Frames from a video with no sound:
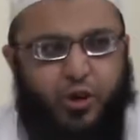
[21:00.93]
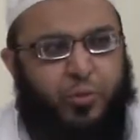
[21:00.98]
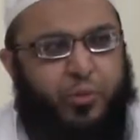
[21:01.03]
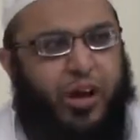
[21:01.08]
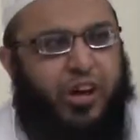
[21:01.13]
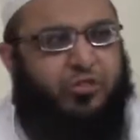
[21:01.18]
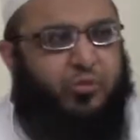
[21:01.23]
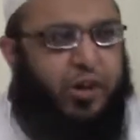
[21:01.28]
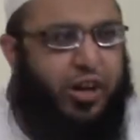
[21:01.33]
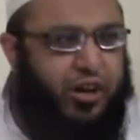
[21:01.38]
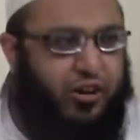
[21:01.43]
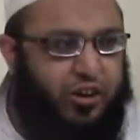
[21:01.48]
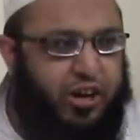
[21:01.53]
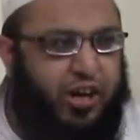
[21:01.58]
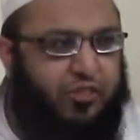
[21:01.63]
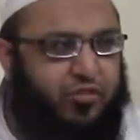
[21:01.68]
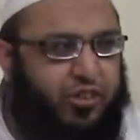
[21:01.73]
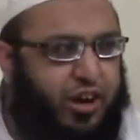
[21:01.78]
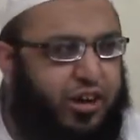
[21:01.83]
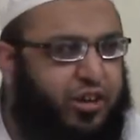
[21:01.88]
He'll pass by a
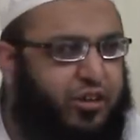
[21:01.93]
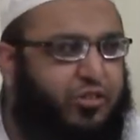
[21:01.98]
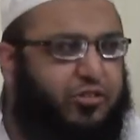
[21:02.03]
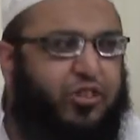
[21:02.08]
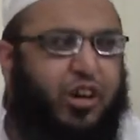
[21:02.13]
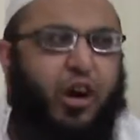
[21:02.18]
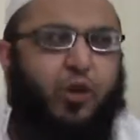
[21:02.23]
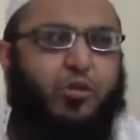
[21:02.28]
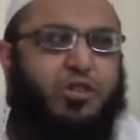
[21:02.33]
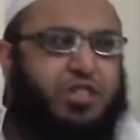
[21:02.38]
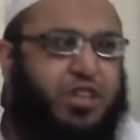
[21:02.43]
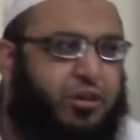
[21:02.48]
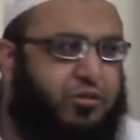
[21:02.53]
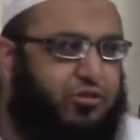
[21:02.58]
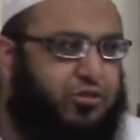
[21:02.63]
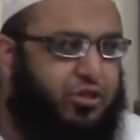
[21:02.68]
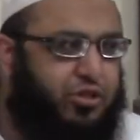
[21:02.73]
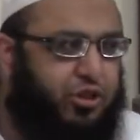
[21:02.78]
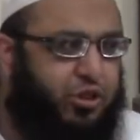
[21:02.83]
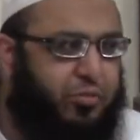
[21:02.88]
graveyard and he'll say, I wish I
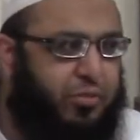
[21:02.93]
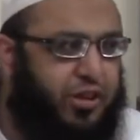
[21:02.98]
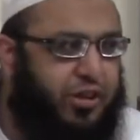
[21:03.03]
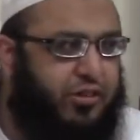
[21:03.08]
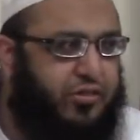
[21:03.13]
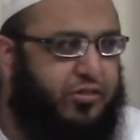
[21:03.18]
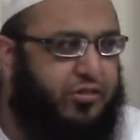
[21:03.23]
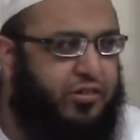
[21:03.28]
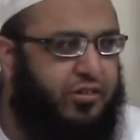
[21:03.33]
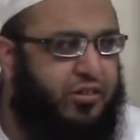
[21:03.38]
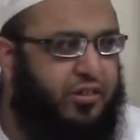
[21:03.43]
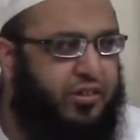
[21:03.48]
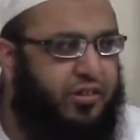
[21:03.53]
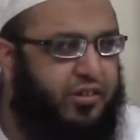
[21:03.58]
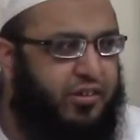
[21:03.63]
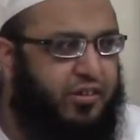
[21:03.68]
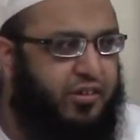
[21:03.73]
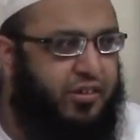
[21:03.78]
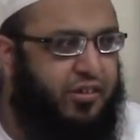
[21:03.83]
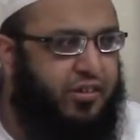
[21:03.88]
was in your place.
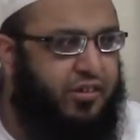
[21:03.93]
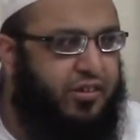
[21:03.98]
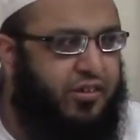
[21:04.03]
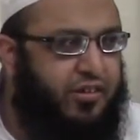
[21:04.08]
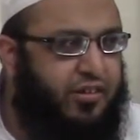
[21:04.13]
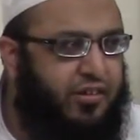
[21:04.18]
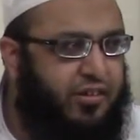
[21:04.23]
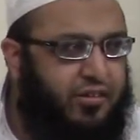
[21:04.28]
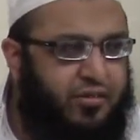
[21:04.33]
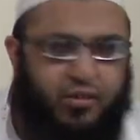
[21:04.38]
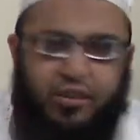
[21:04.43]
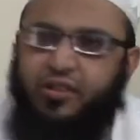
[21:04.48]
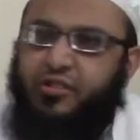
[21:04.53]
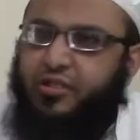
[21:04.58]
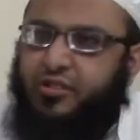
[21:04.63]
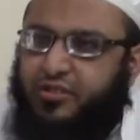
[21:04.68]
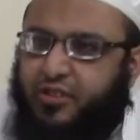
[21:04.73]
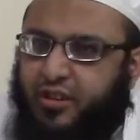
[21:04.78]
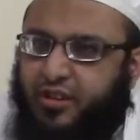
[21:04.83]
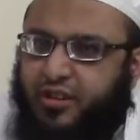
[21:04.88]
What is
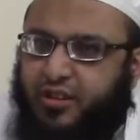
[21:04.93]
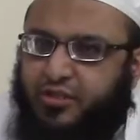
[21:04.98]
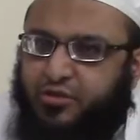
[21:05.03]
this telling us?